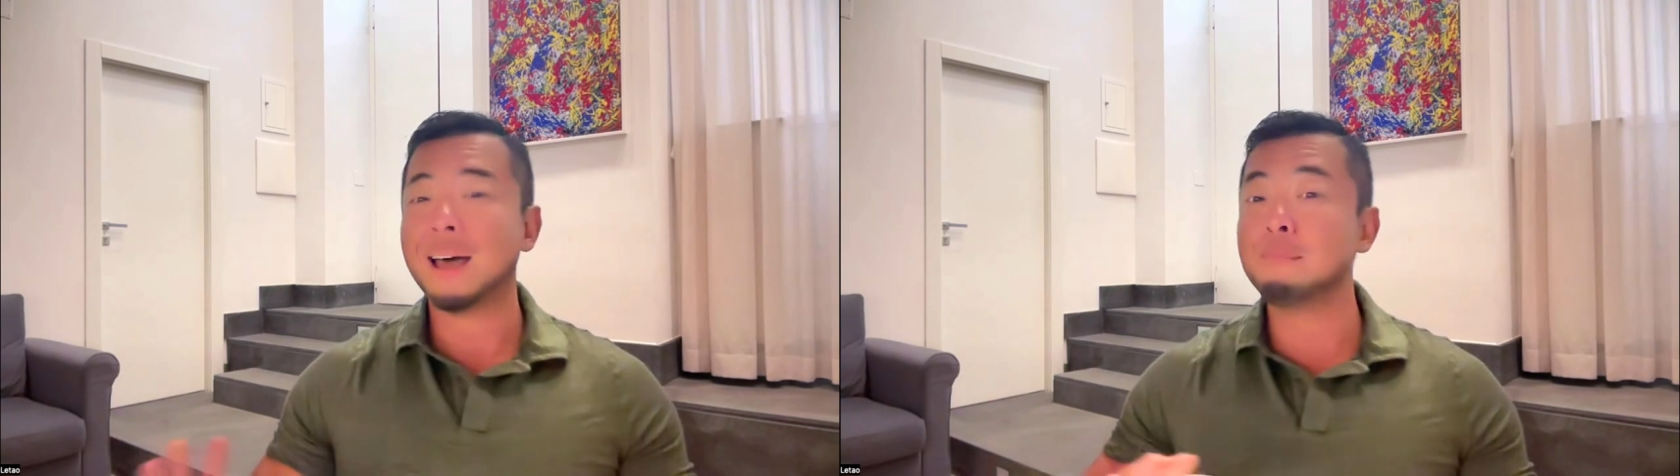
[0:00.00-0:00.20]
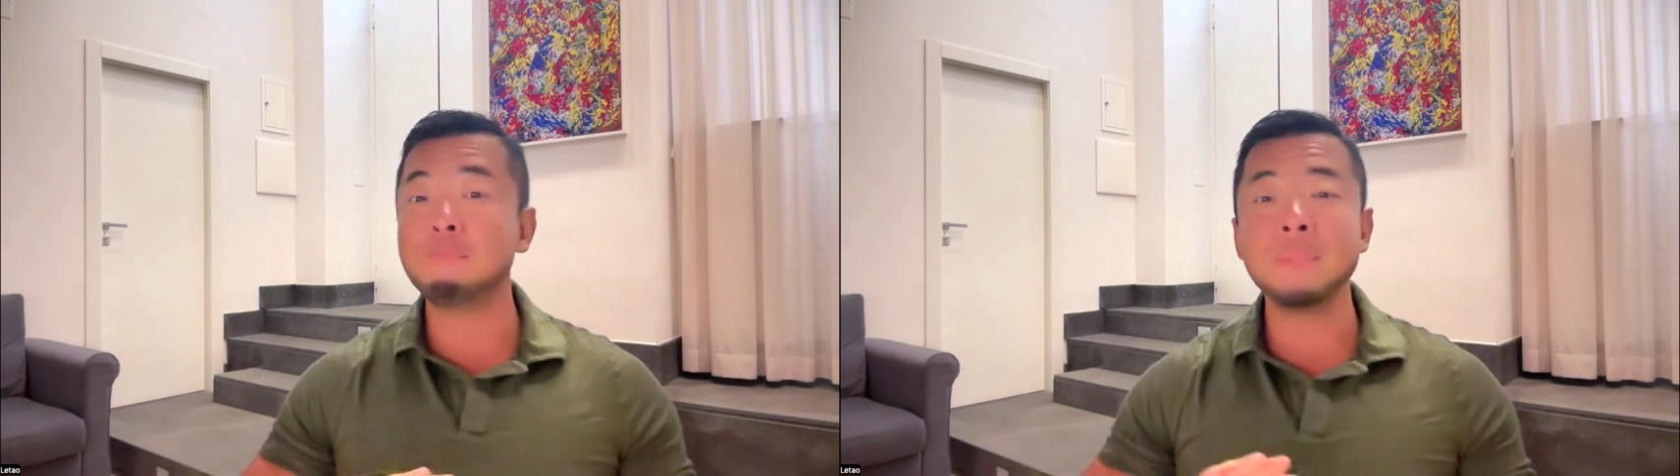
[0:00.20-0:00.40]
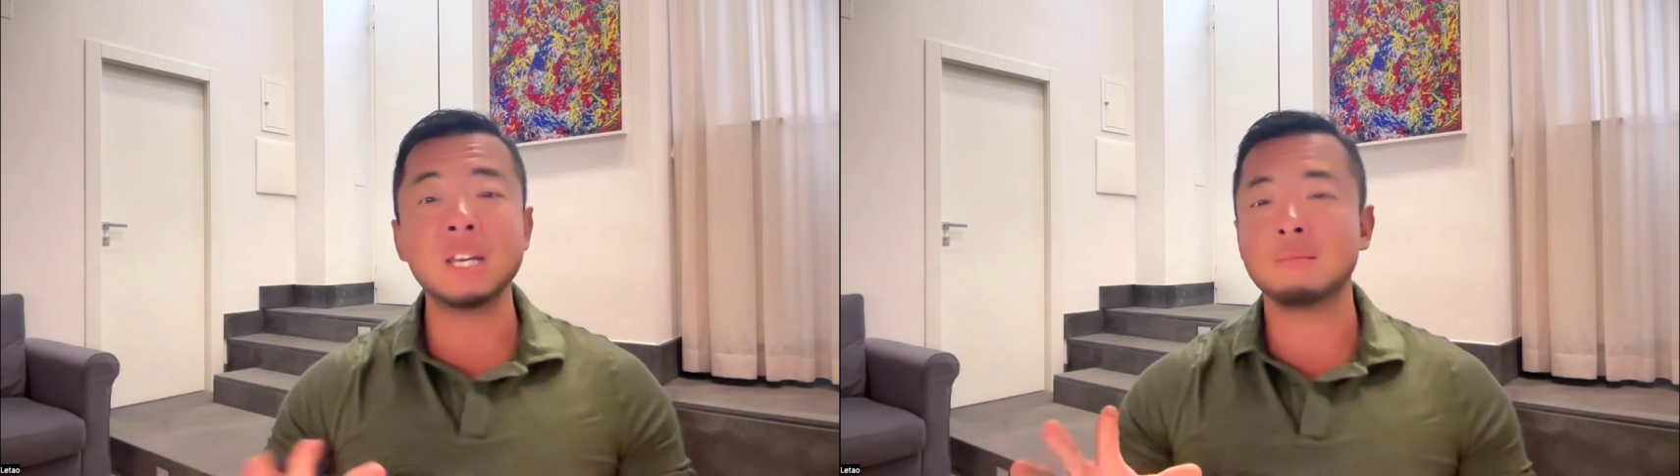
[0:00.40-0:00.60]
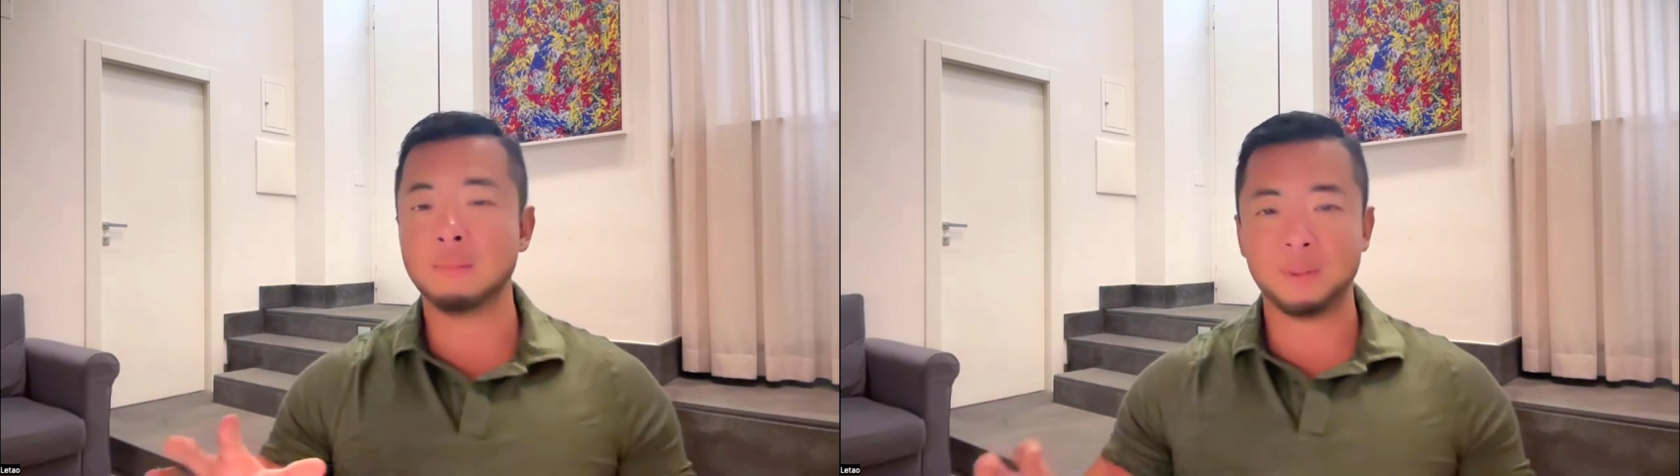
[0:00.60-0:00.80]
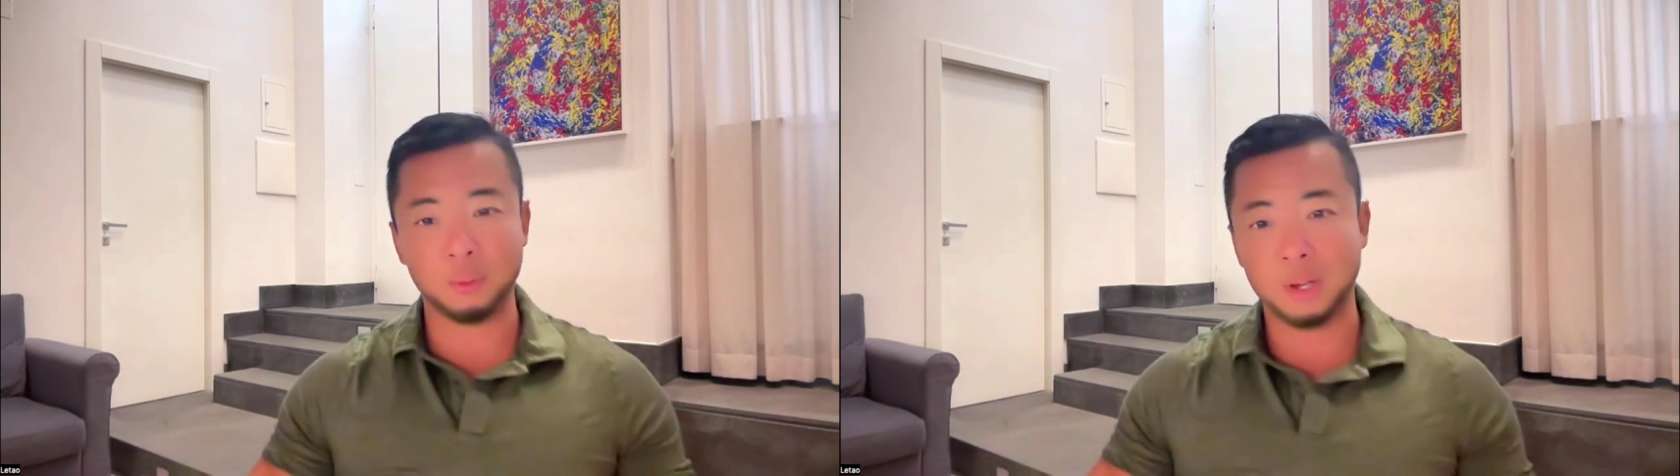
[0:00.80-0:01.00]

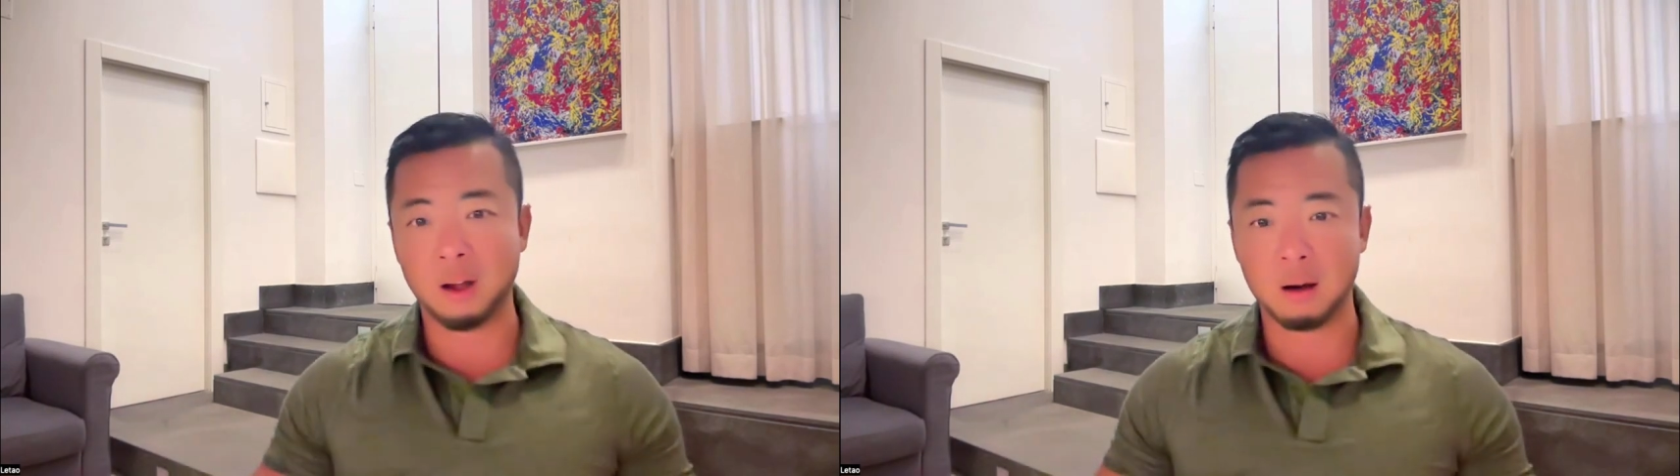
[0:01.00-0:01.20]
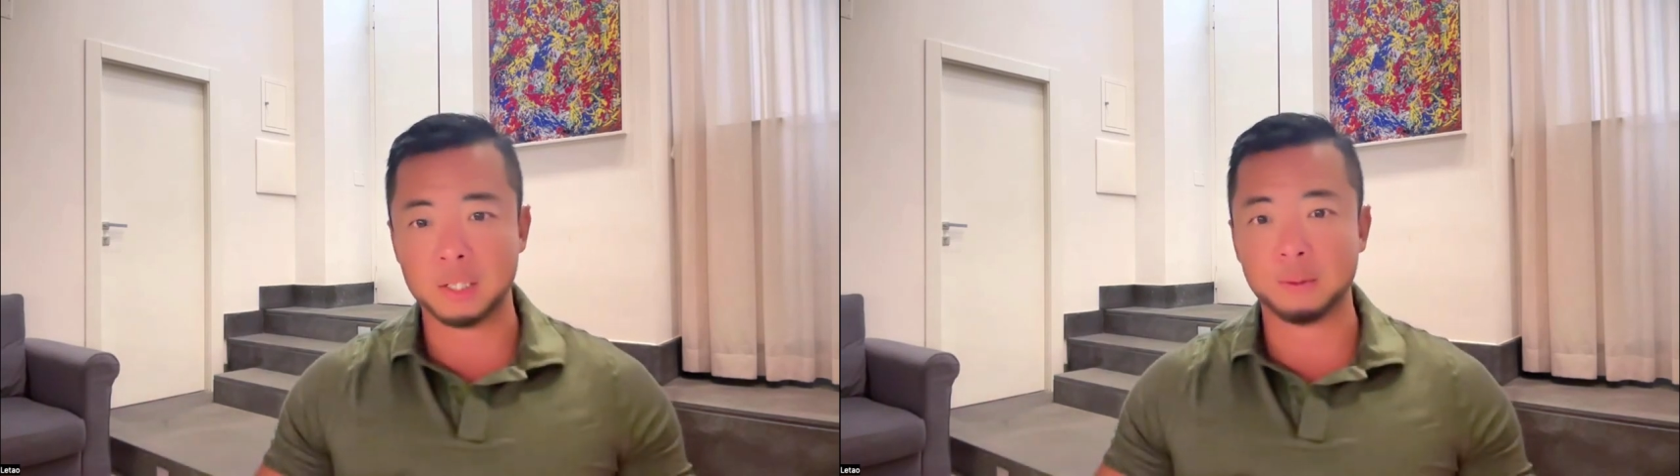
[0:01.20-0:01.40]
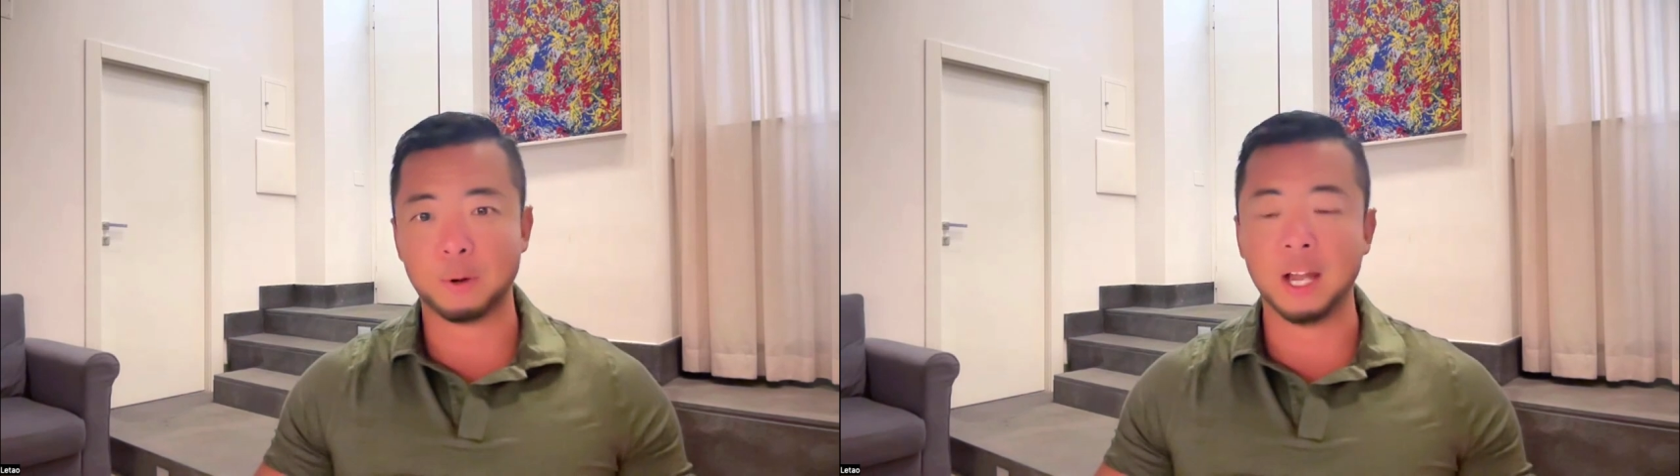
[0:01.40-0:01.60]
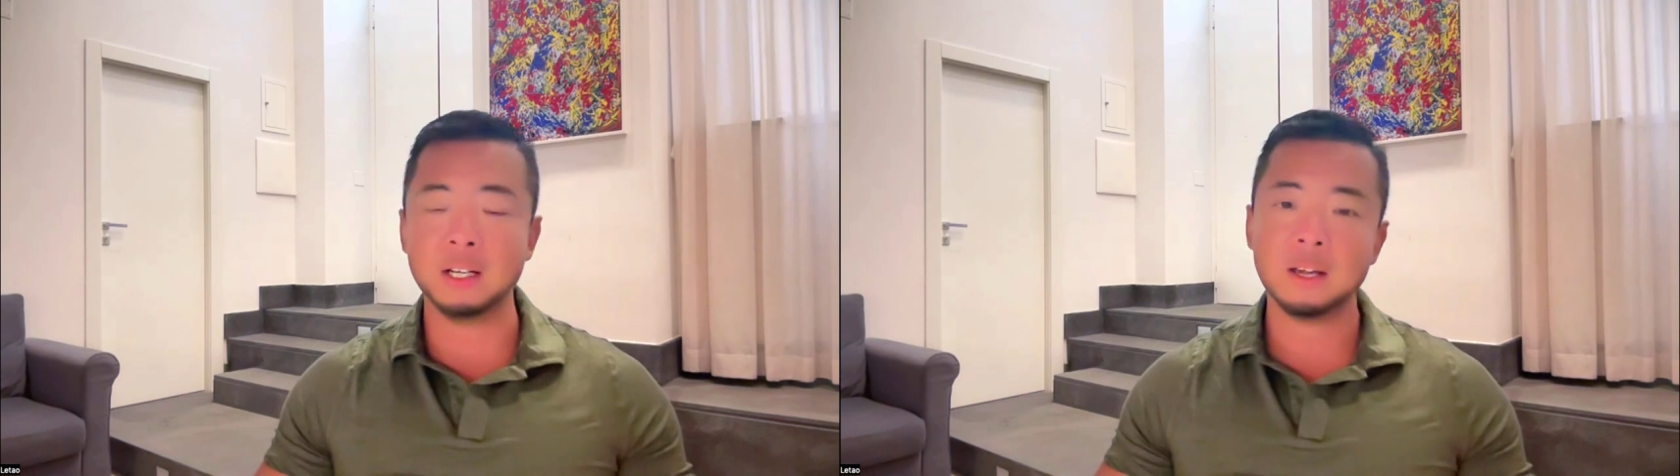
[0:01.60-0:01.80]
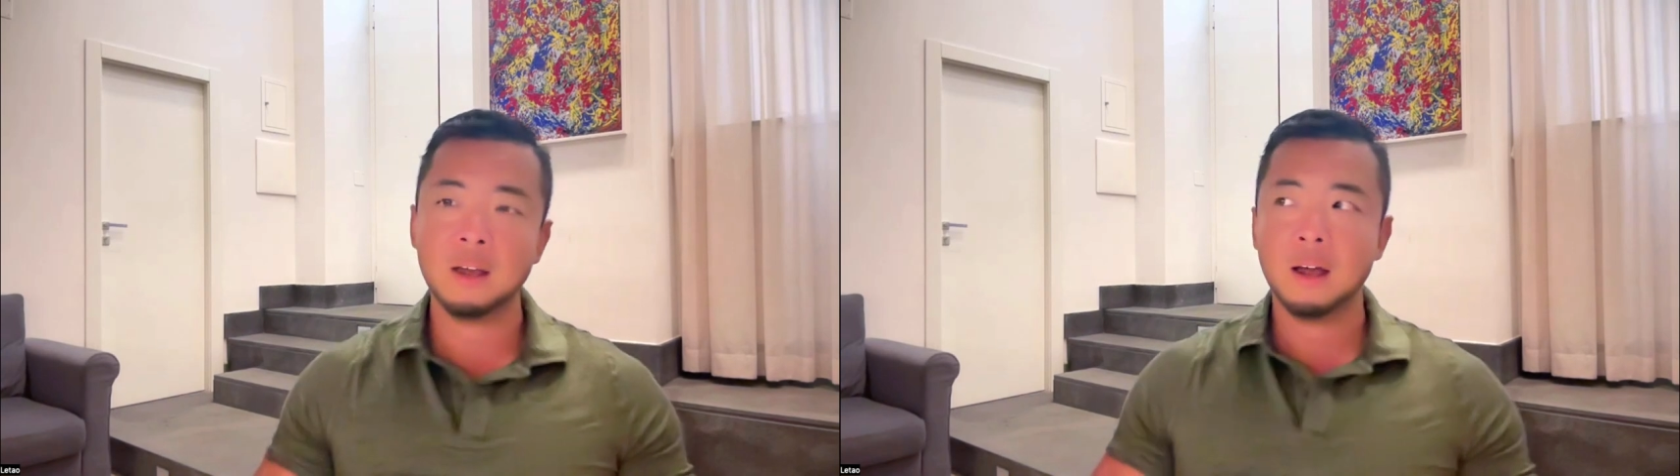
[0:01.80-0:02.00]
minimum 3-card spread.